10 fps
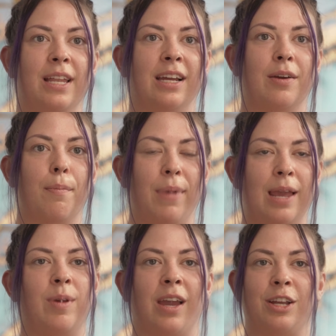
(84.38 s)
like,
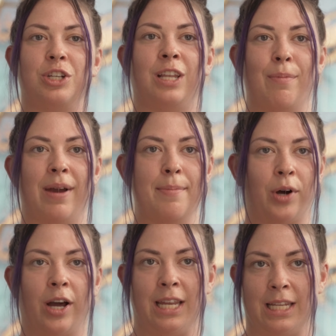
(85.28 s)
maybe I should let my
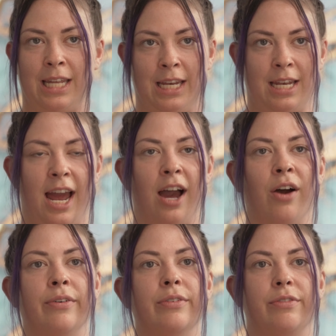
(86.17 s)
body lead
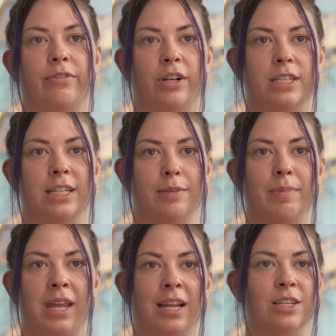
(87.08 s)
now versus
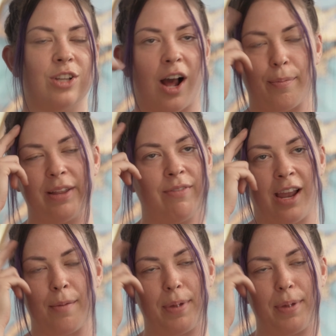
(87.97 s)
me and stop living up